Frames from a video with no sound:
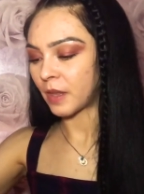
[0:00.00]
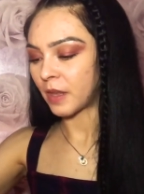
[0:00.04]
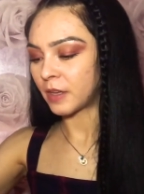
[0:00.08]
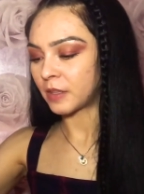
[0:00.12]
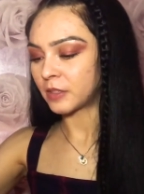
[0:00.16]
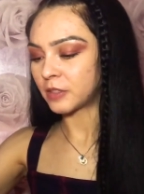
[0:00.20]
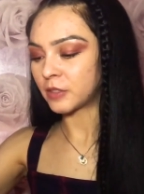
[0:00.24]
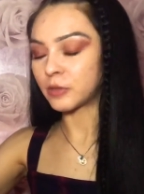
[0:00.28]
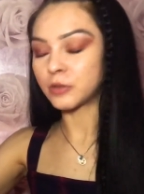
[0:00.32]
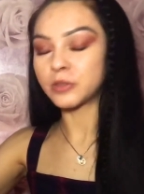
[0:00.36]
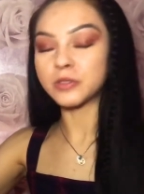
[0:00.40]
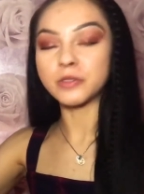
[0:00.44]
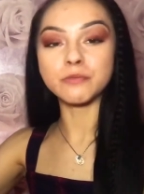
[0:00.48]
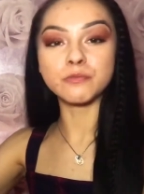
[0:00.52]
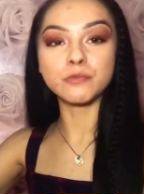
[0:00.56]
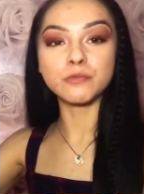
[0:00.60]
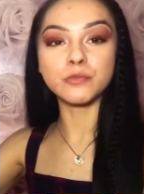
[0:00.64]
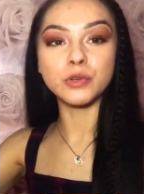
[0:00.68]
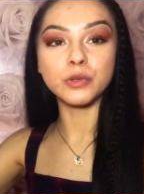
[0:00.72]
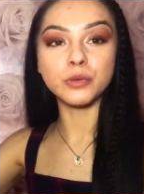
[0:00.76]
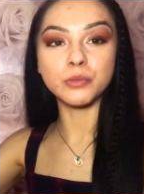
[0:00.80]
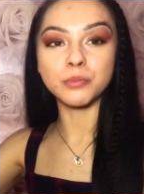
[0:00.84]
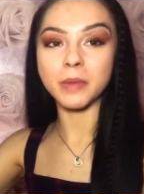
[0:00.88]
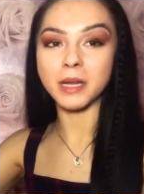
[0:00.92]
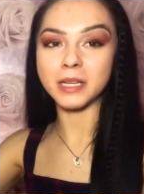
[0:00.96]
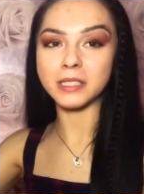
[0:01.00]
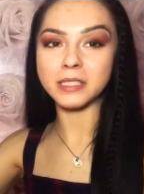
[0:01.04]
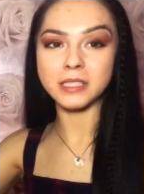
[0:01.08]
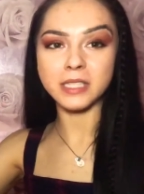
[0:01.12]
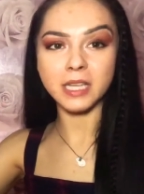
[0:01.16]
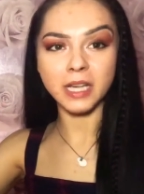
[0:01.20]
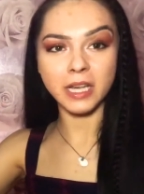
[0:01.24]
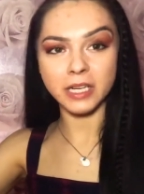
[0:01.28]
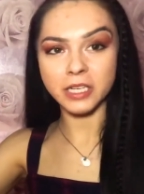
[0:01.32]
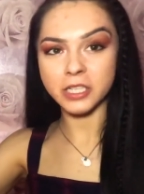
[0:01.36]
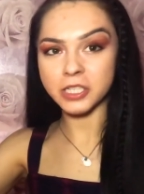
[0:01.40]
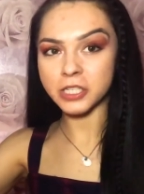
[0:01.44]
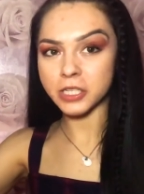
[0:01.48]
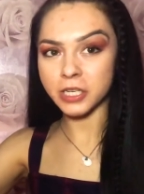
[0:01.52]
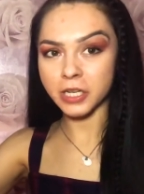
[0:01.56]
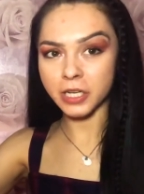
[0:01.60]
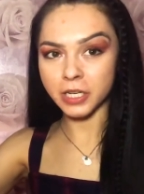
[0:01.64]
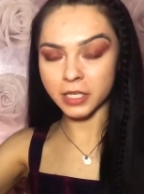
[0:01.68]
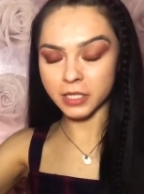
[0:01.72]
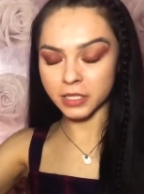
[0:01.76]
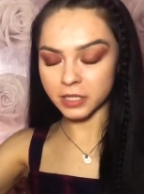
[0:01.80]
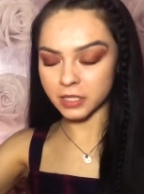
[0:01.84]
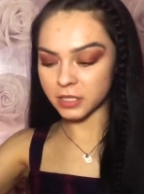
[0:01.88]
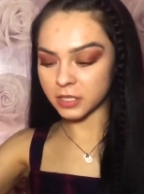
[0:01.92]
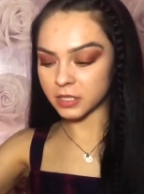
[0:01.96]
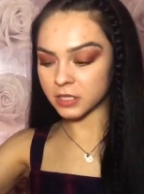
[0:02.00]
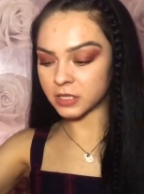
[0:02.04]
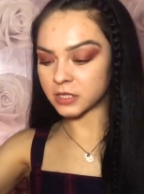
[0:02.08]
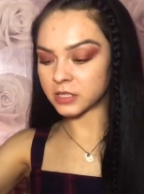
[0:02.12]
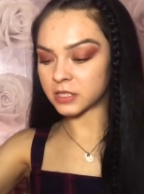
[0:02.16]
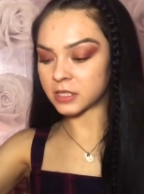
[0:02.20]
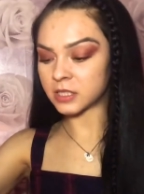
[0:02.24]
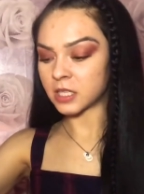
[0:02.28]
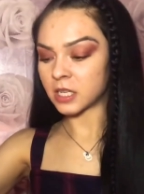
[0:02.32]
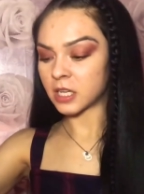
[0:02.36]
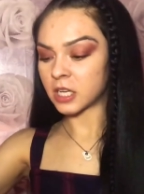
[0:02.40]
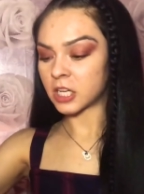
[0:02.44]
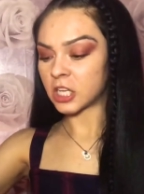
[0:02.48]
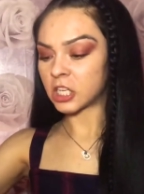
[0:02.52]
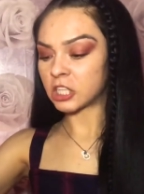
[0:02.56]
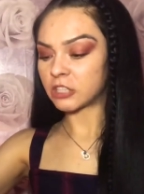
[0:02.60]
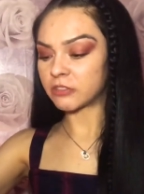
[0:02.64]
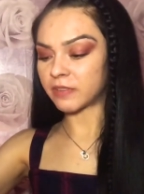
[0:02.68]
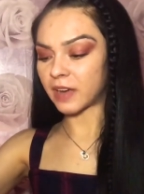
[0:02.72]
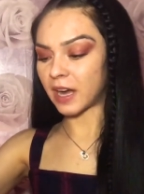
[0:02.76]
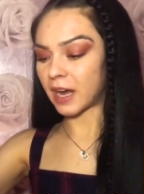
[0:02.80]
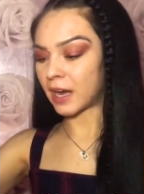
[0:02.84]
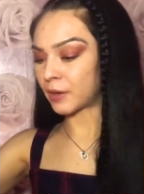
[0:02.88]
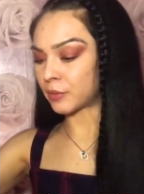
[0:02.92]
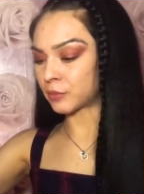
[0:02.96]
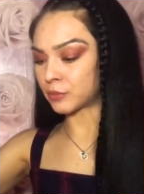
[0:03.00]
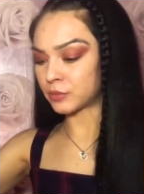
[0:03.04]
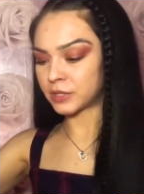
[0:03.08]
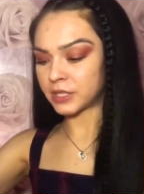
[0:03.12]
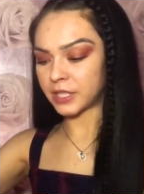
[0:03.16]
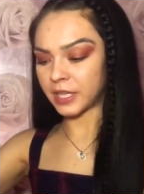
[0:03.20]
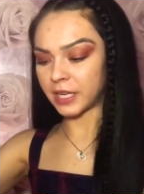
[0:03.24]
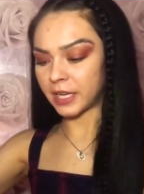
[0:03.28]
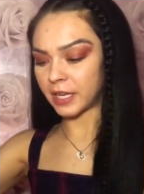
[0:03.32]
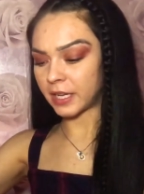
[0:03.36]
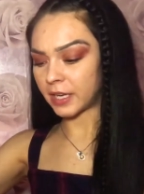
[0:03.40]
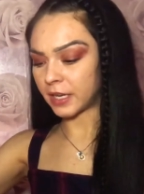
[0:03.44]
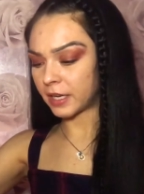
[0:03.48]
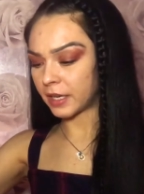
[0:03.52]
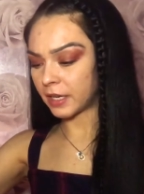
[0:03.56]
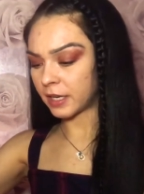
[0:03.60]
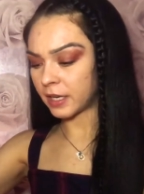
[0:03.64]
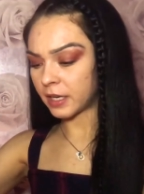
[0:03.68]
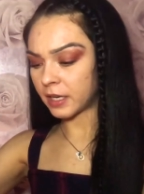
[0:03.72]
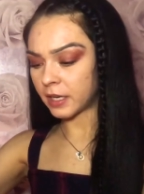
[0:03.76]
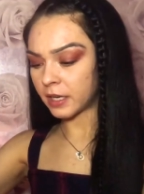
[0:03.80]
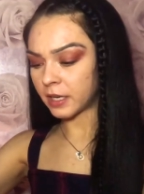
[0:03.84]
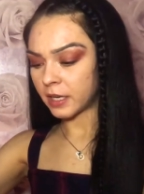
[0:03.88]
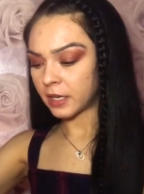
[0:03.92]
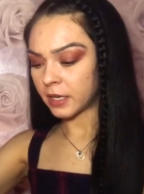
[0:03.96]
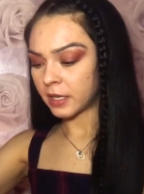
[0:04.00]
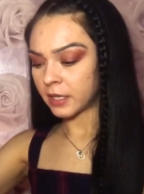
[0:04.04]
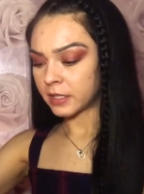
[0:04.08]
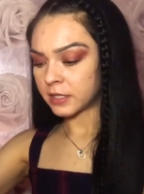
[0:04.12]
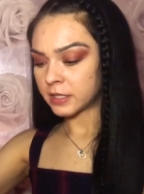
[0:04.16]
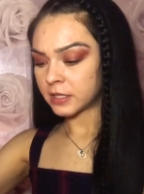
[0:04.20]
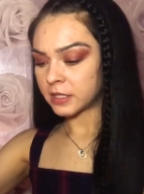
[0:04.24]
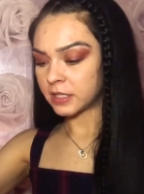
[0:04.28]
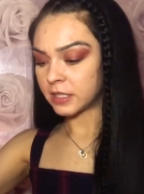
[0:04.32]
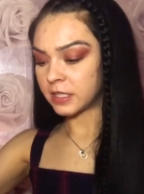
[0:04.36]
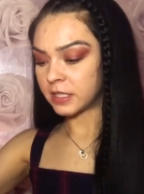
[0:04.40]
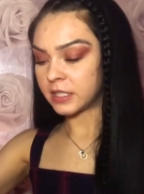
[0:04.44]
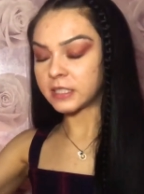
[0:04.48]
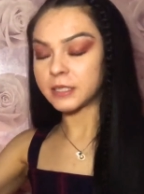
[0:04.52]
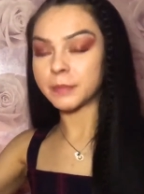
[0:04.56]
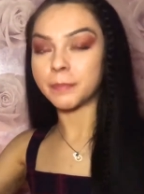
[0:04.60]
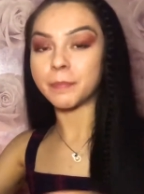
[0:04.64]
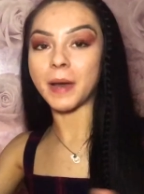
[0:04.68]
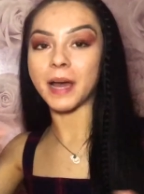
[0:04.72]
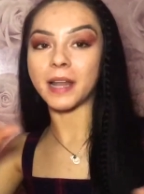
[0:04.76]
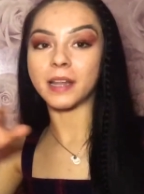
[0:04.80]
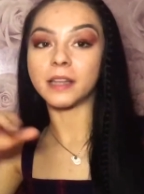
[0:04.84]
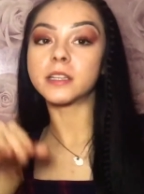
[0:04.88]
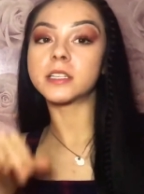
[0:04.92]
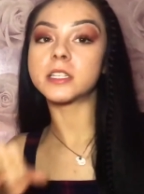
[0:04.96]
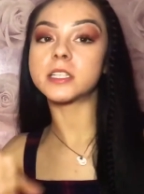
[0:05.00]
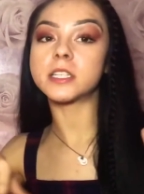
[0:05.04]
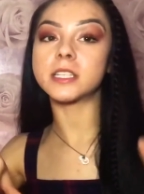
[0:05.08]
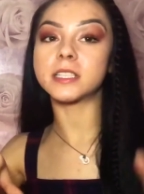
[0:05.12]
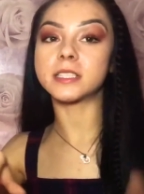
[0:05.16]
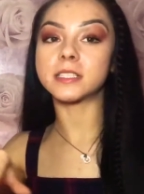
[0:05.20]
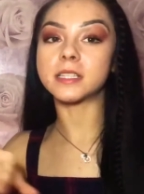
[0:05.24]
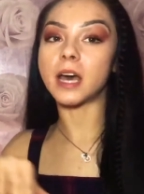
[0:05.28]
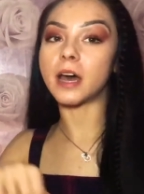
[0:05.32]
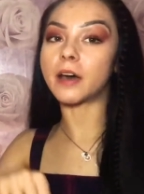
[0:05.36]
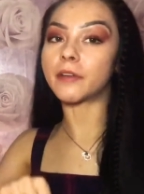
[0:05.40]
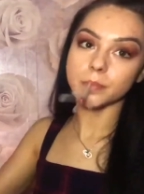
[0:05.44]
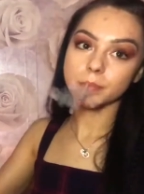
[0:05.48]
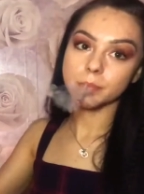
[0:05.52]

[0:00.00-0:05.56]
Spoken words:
do some root meditations, grounding, you need to balance yourself.